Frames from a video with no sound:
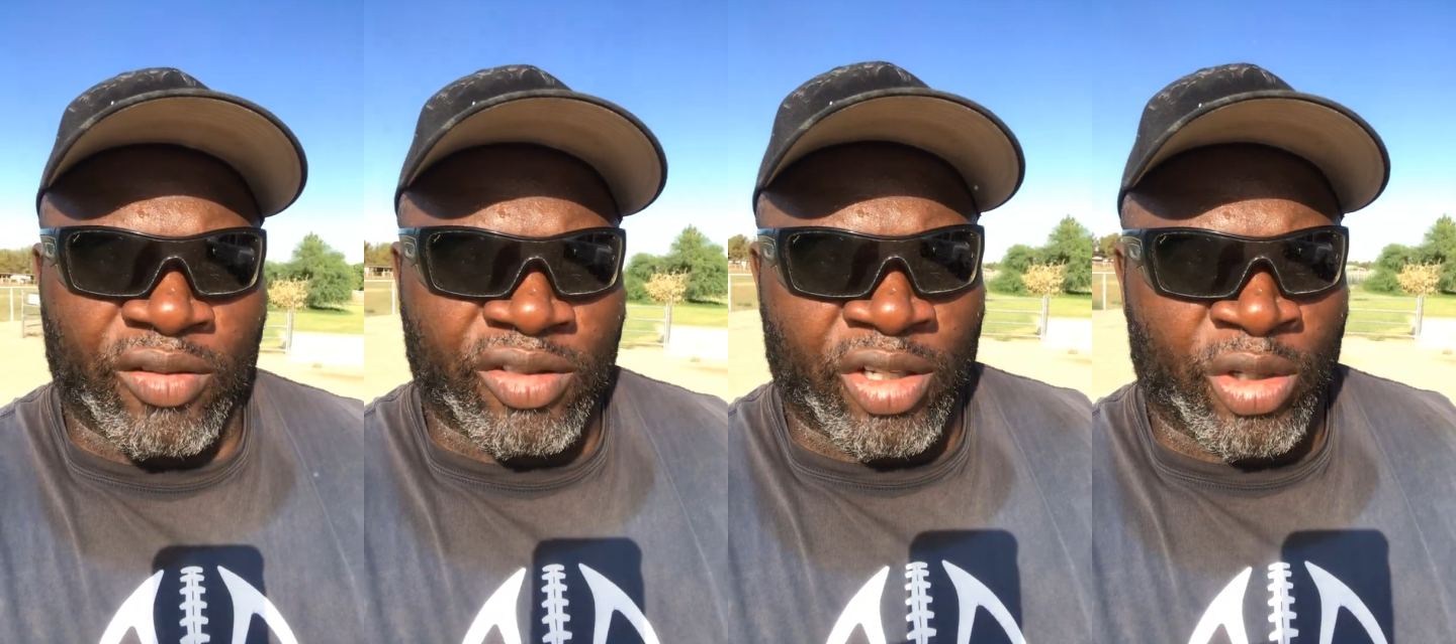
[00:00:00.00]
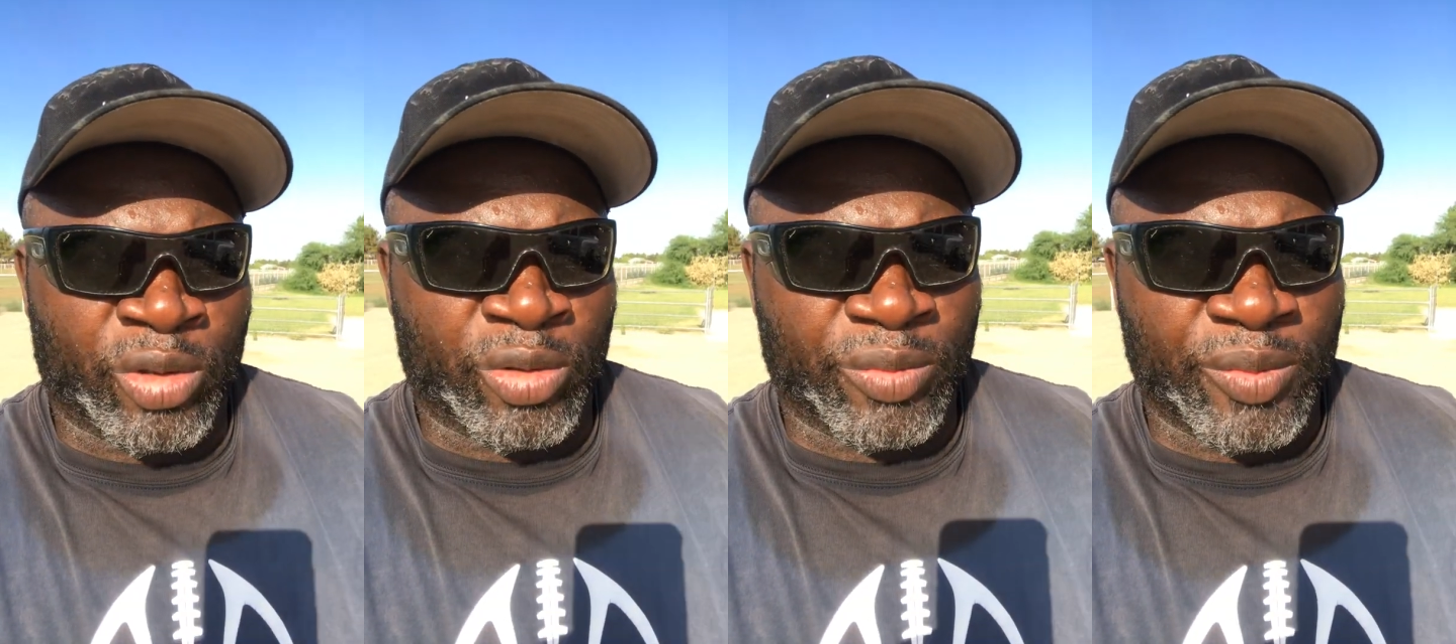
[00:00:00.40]

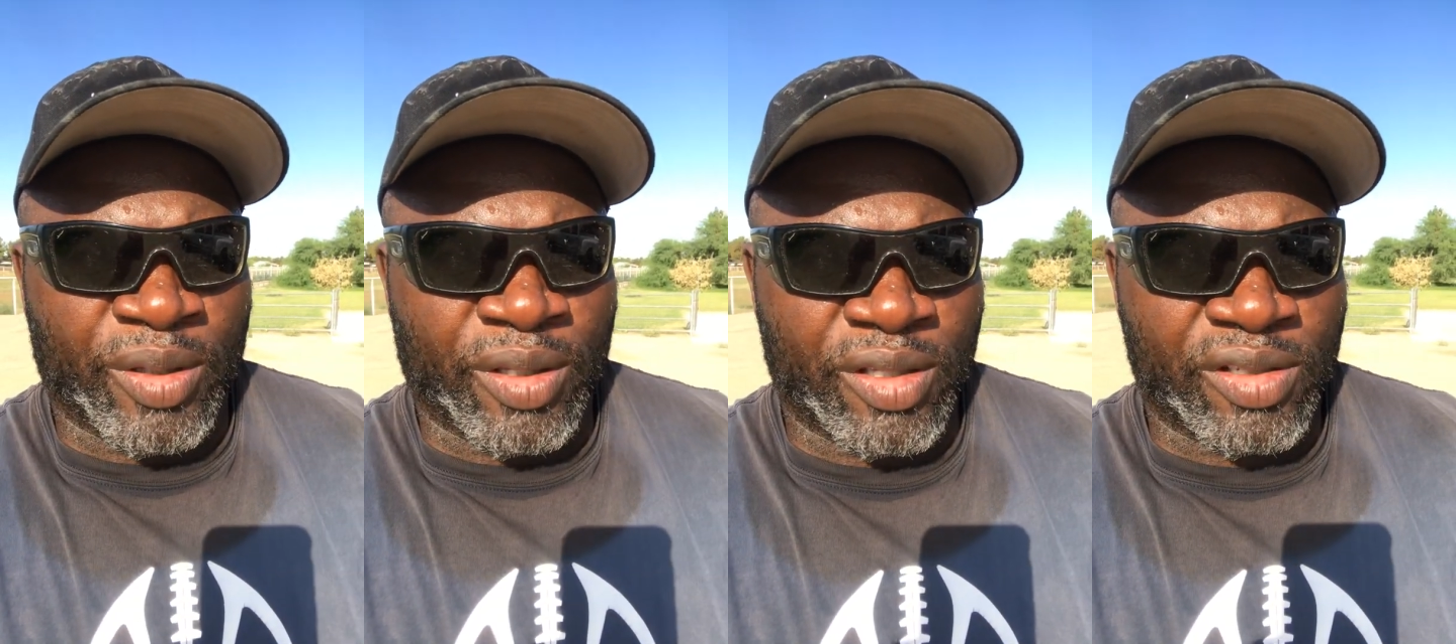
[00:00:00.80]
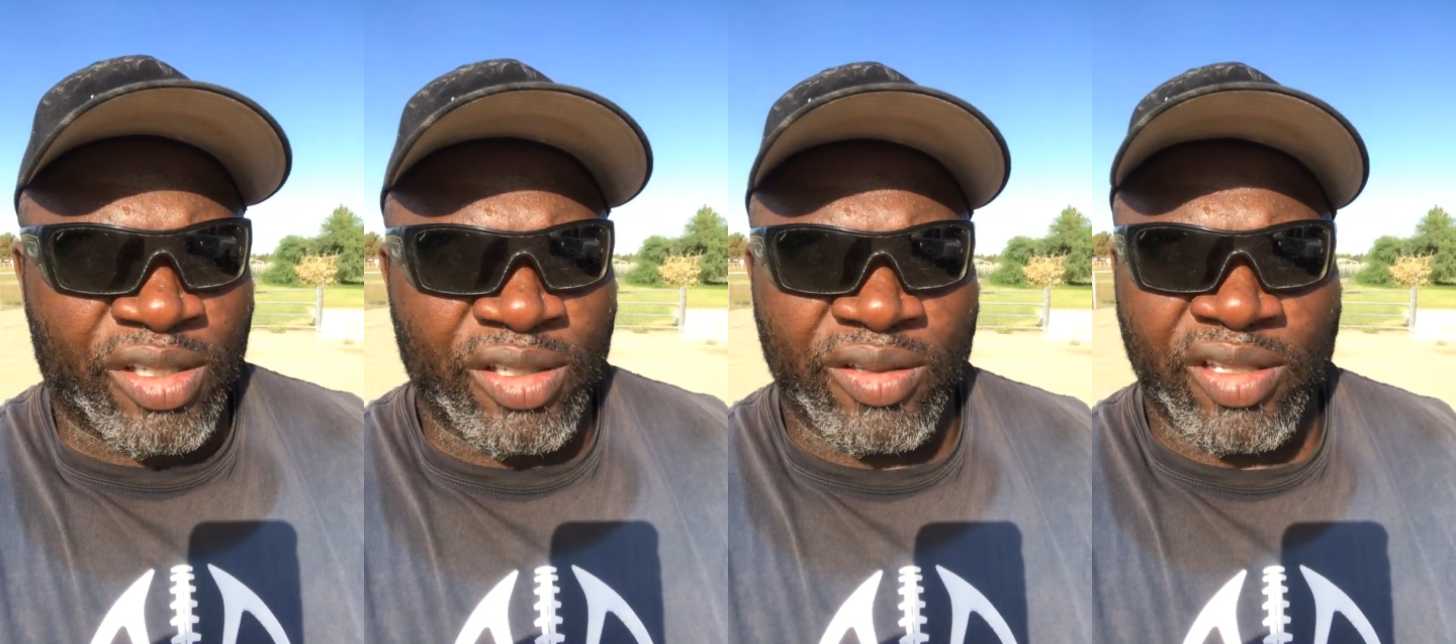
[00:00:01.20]
so
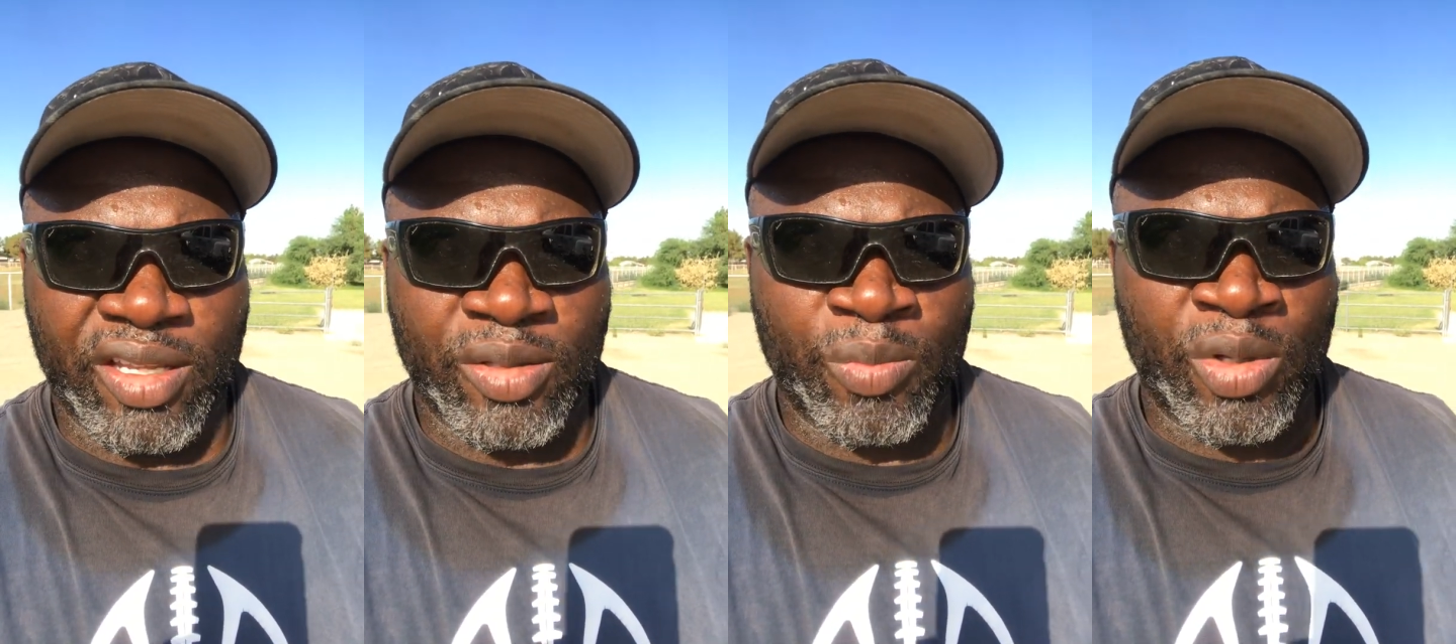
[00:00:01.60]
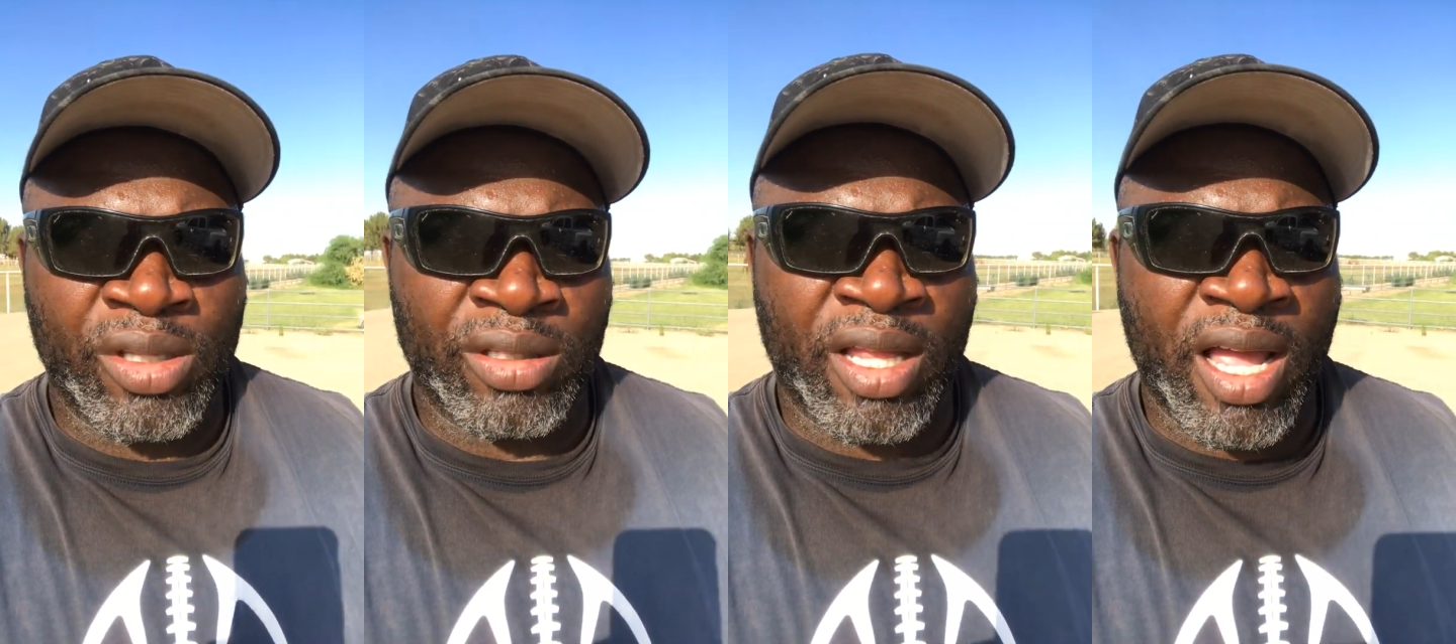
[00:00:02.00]
she texted
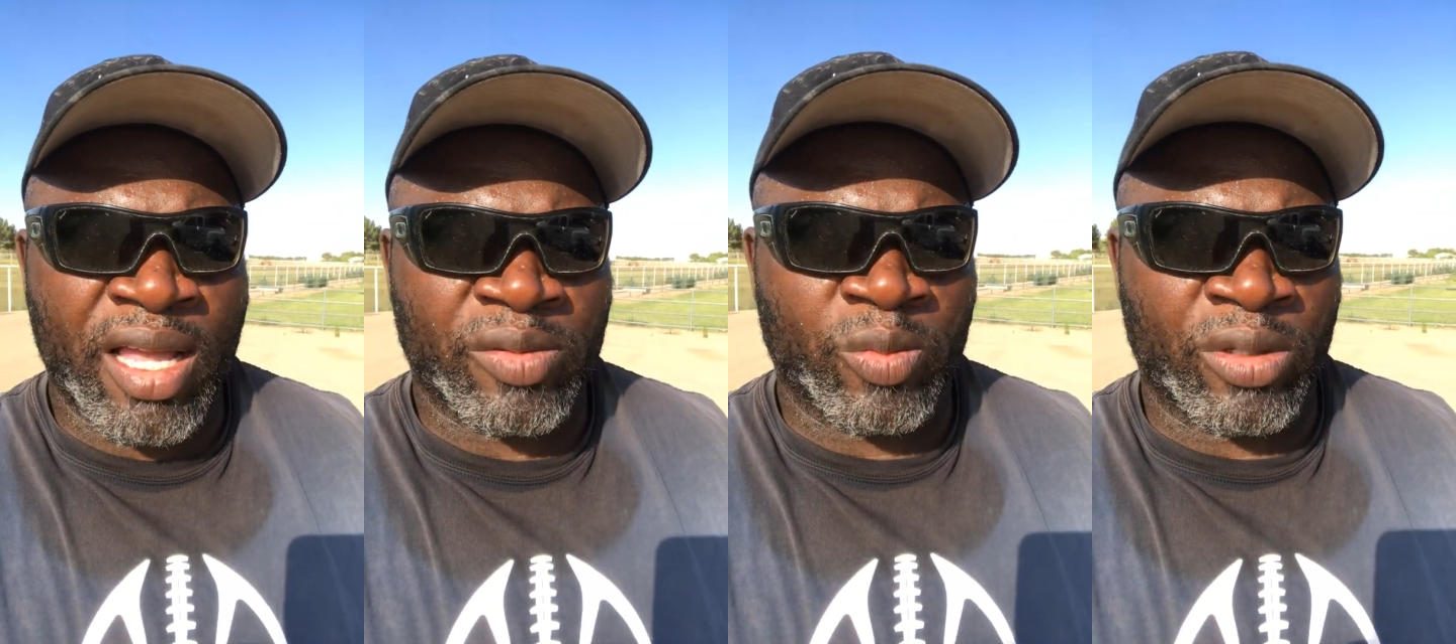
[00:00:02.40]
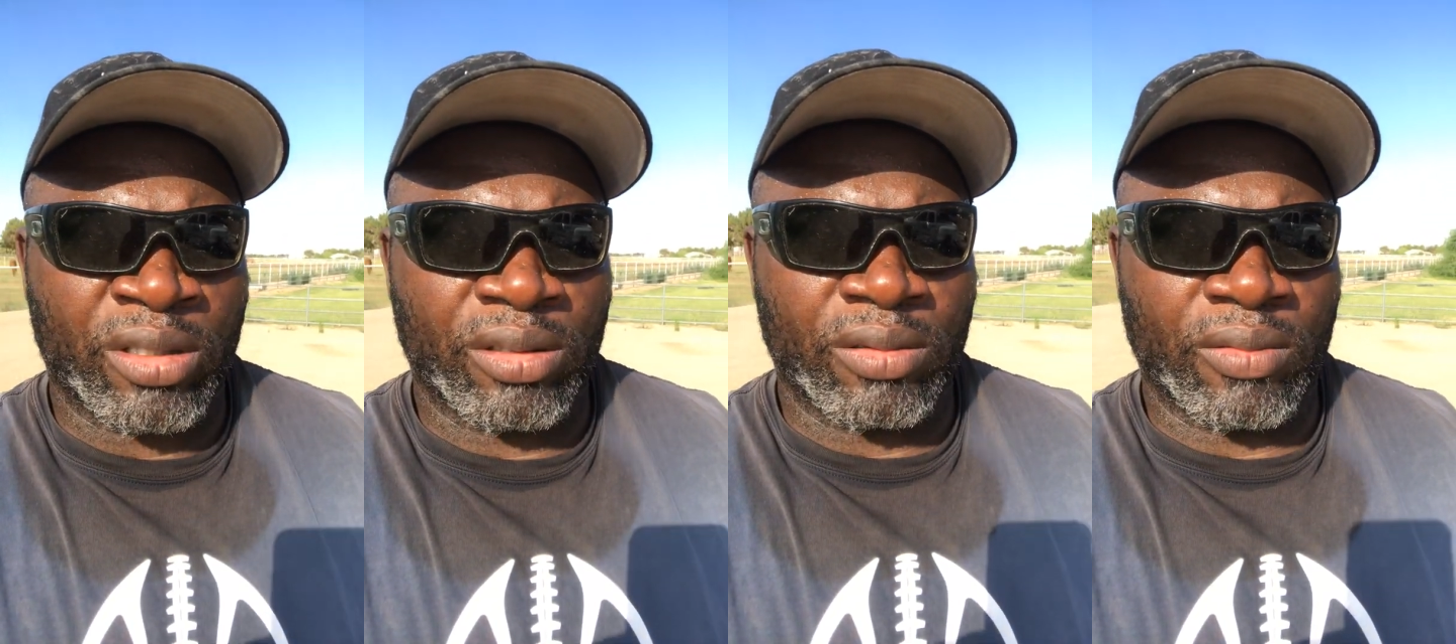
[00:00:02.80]
me last week.